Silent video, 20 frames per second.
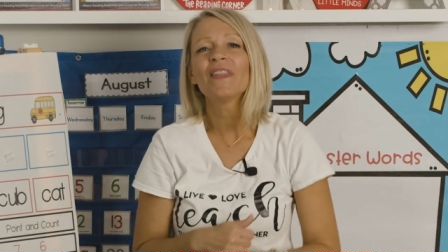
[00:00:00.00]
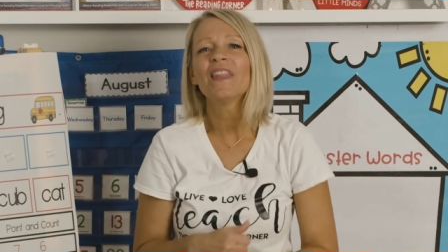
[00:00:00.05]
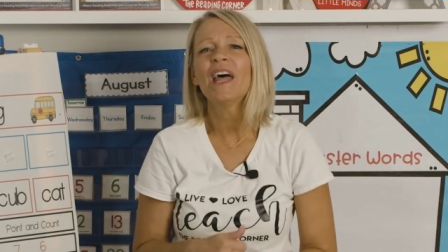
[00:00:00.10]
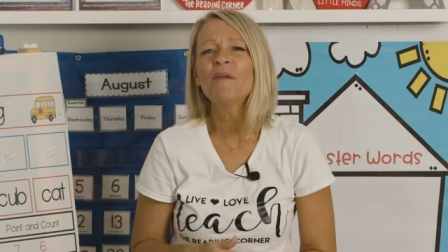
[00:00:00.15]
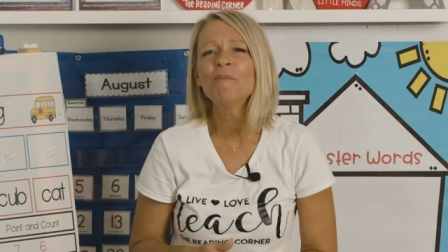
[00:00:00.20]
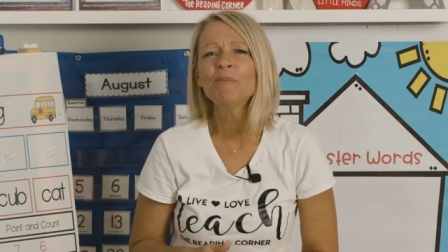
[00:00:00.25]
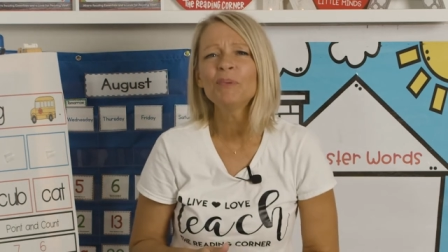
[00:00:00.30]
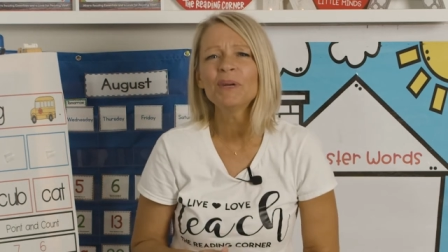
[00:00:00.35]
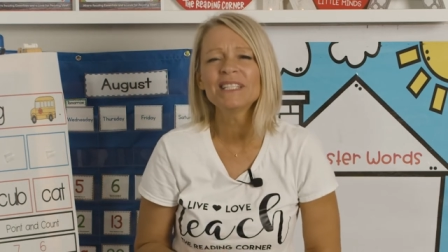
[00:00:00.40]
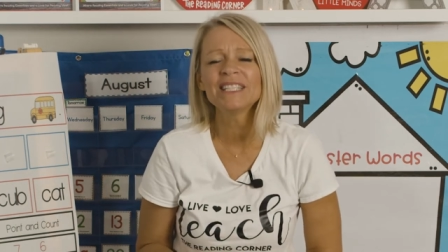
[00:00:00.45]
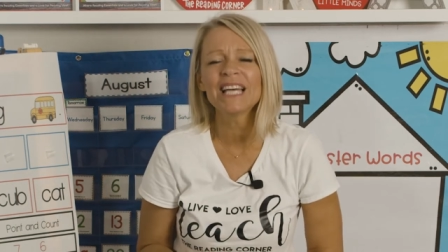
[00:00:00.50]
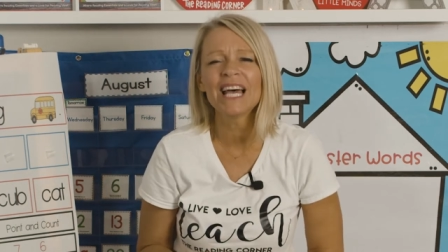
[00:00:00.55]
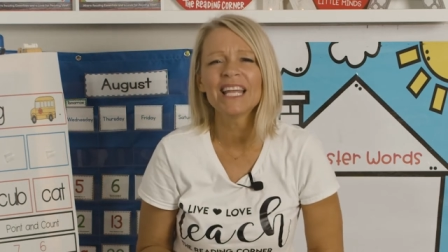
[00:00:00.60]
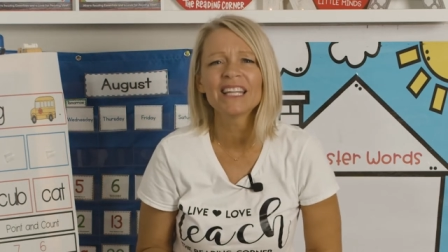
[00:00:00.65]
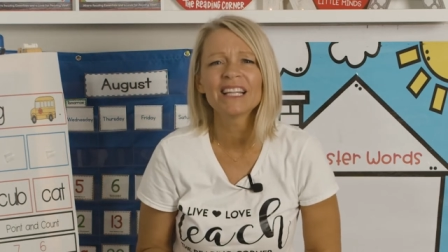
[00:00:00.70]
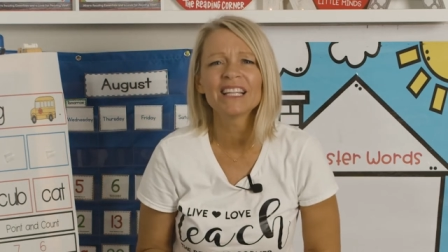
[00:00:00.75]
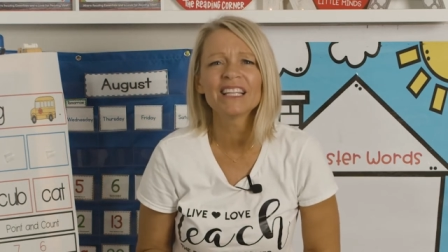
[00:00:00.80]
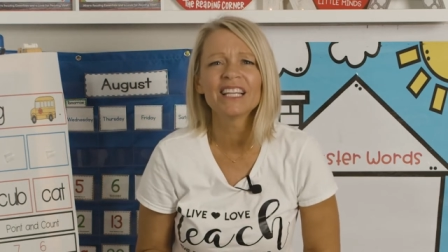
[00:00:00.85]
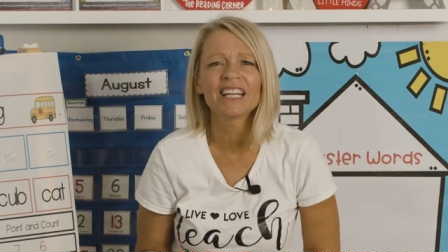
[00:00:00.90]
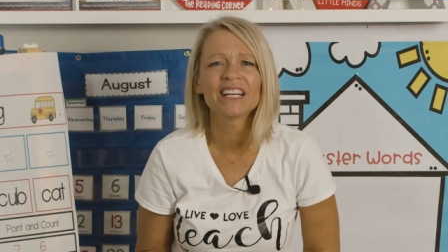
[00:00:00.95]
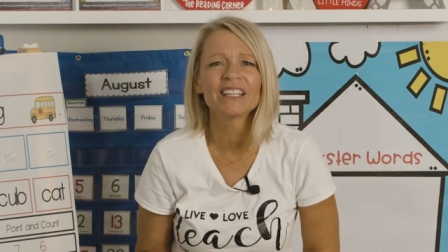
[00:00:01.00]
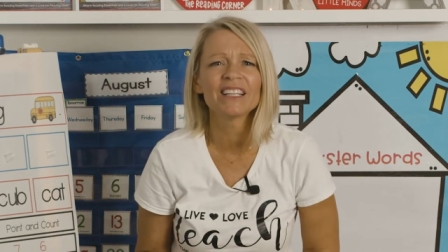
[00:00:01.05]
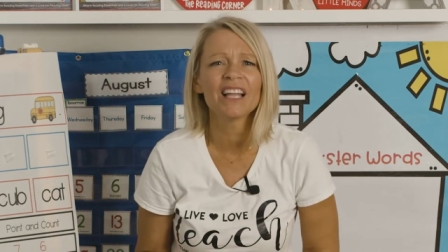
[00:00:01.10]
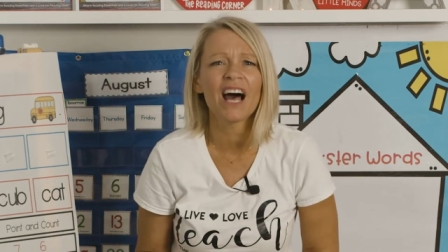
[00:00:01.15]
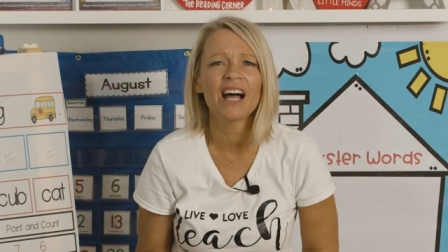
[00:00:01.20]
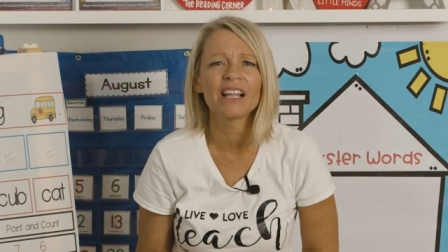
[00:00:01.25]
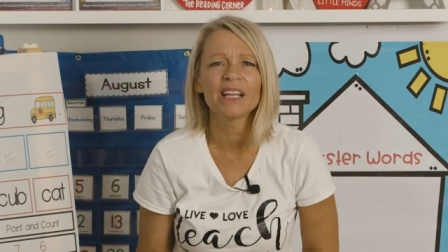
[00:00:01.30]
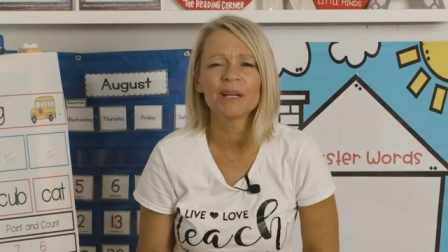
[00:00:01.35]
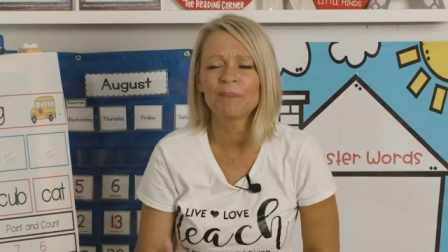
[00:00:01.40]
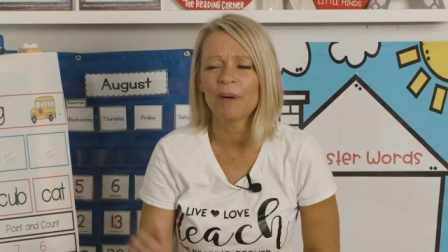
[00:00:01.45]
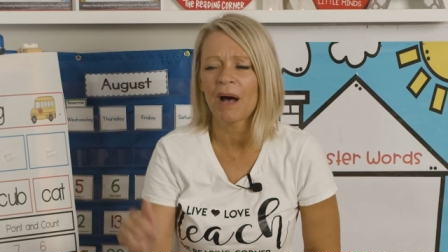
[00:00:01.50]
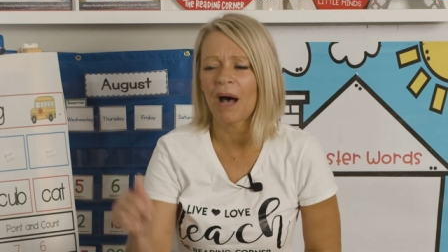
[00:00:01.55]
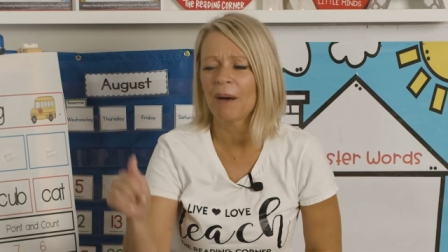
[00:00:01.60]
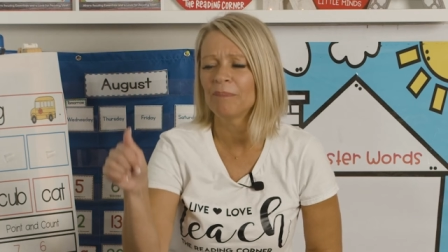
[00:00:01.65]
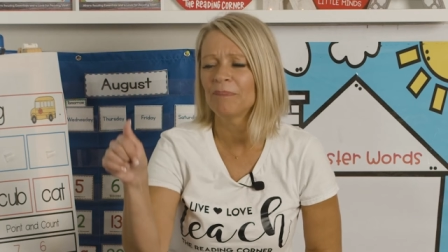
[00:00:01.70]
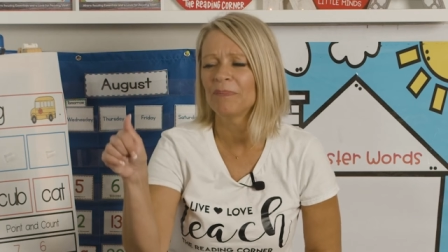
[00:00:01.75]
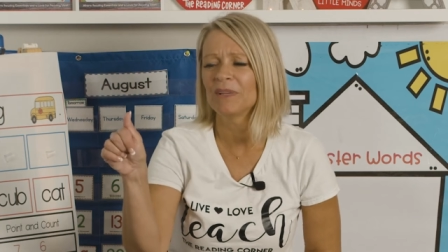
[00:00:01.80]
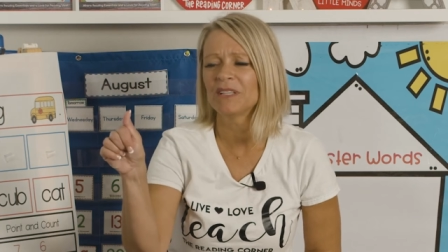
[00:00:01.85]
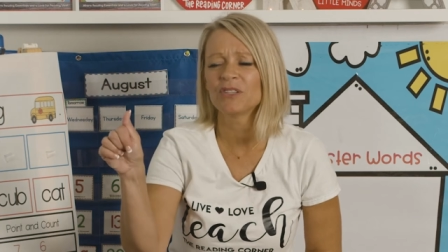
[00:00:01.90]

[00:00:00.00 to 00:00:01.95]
then pretend to lick a lollipop.